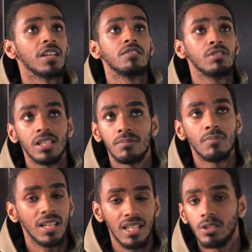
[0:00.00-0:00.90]
but he really
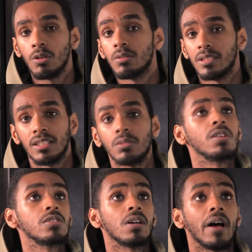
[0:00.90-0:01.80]
made it his own in this
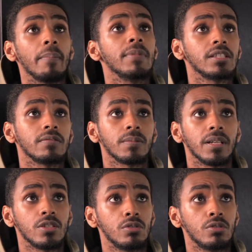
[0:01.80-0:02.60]
one, so I miss him, man.